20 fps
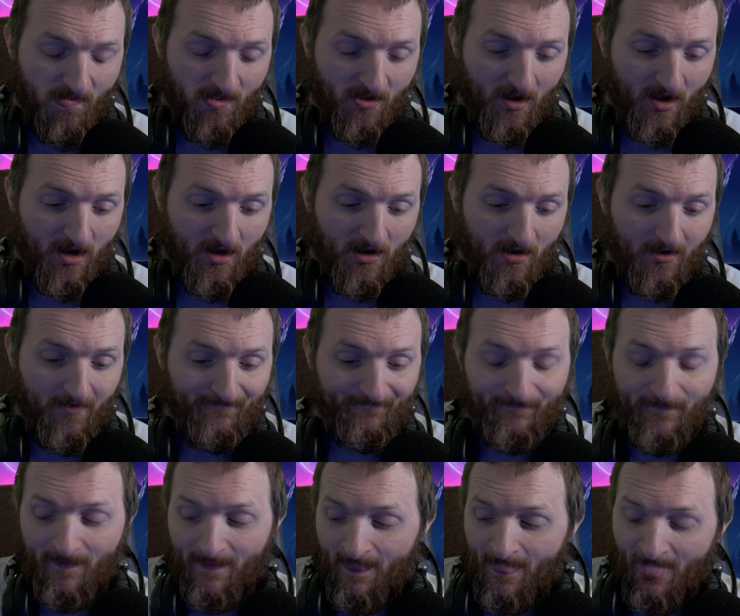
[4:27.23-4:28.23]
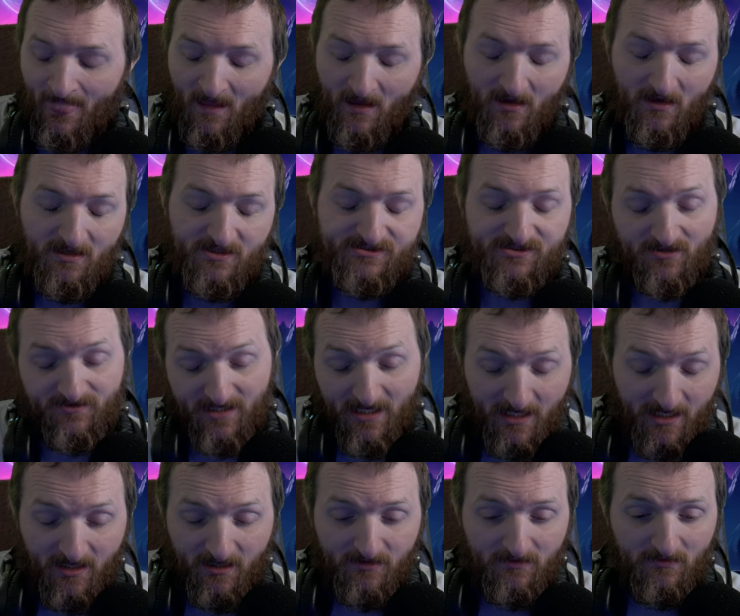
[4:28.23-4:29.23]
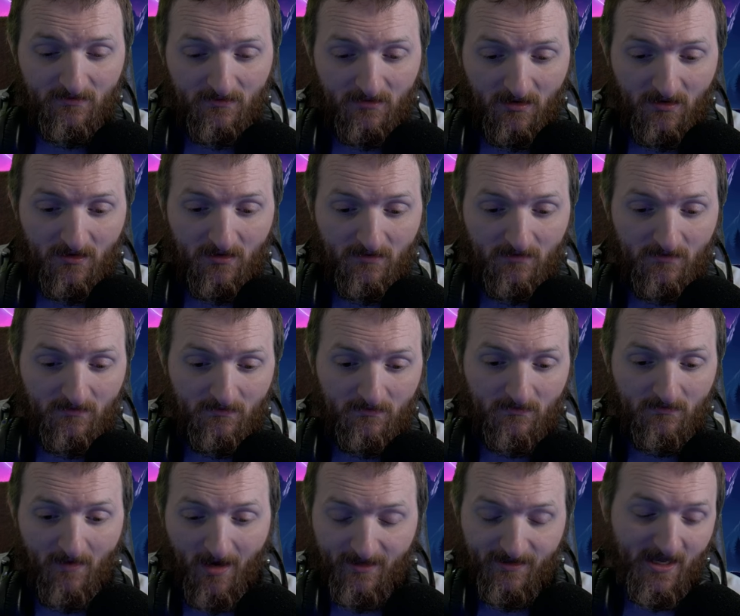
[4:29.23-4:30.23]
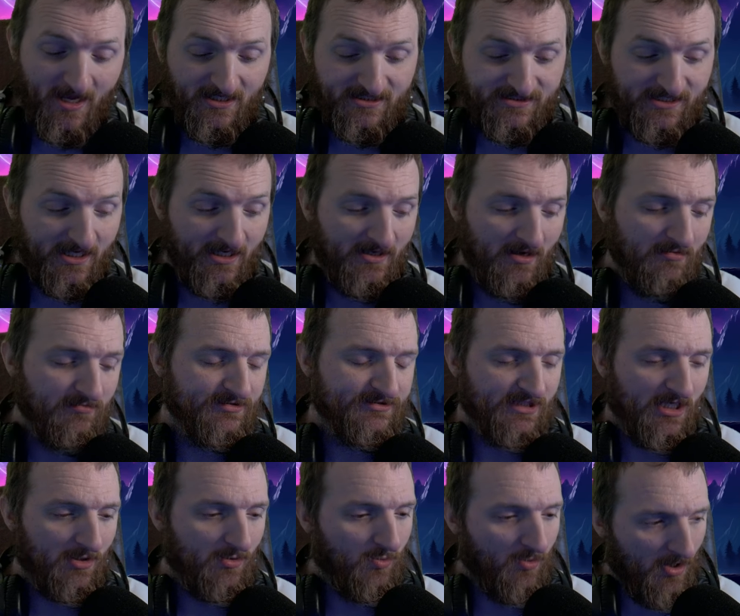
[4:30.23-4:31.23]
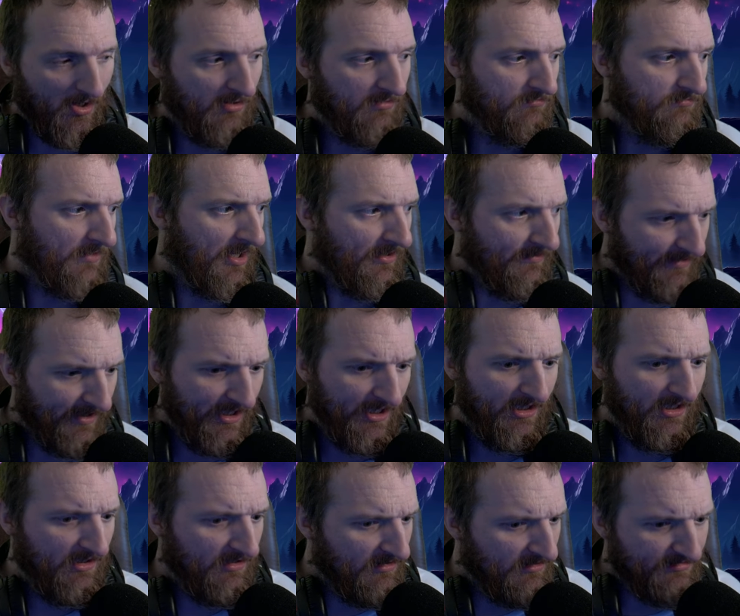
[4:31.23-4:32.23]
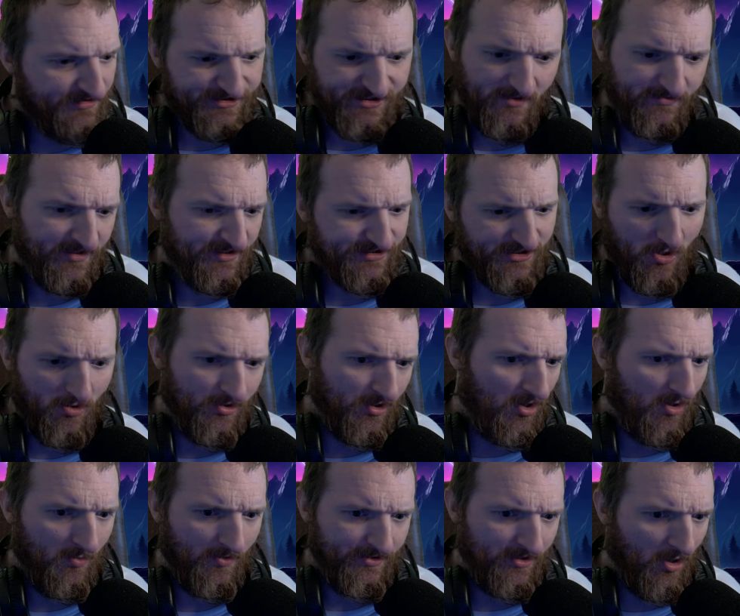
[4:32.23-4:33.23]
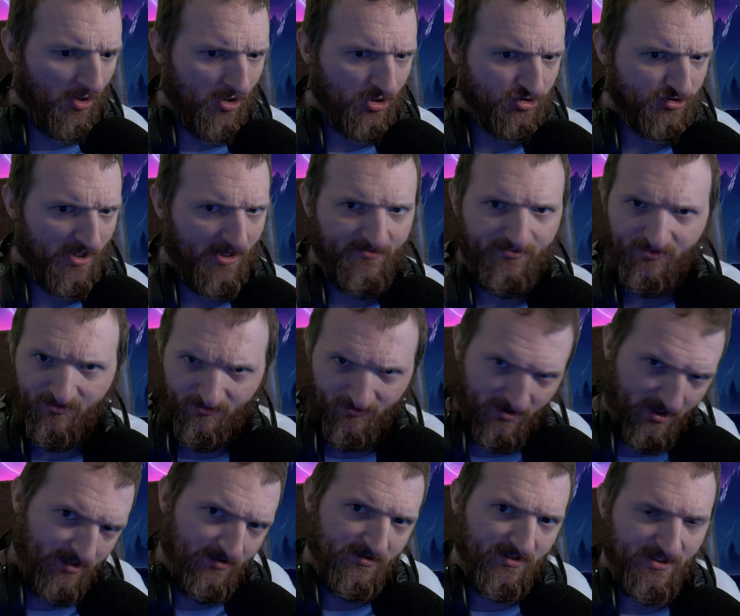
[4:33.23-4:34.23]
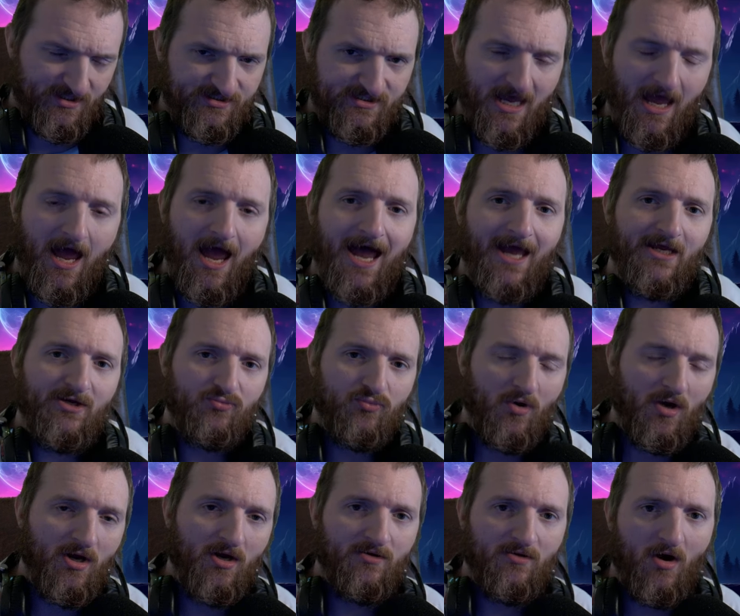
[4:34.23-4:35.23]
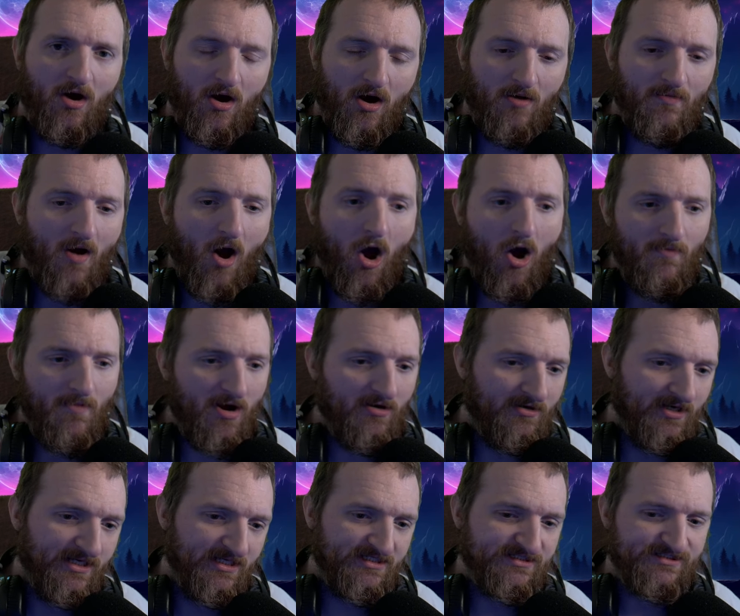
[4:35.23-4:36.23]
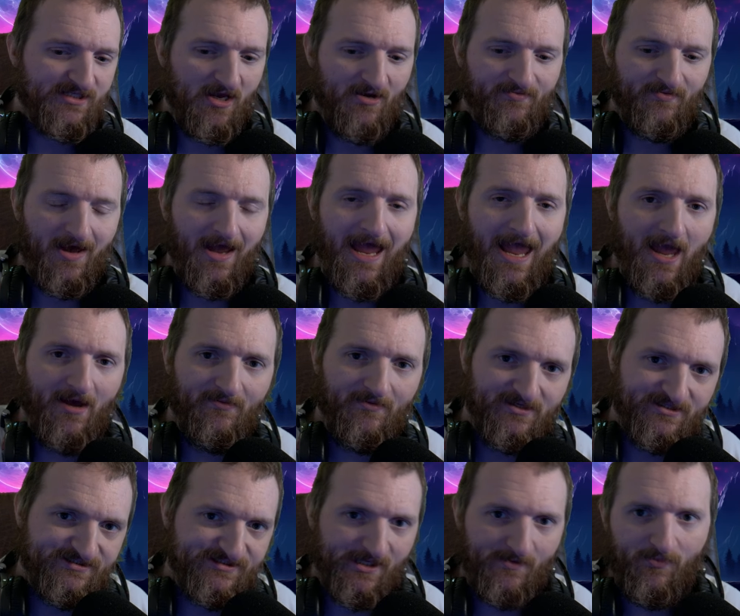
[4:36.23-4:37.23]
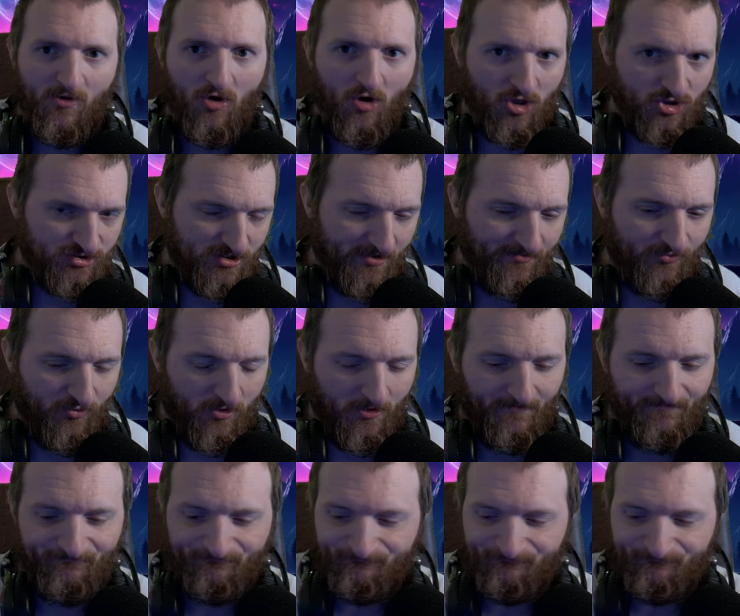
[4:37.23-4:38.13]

Um, so then my next thing I was like, well, maybe something's going on with the hard drive, right? Because I run all, all my Linux stuff. I have a separate hard drive for.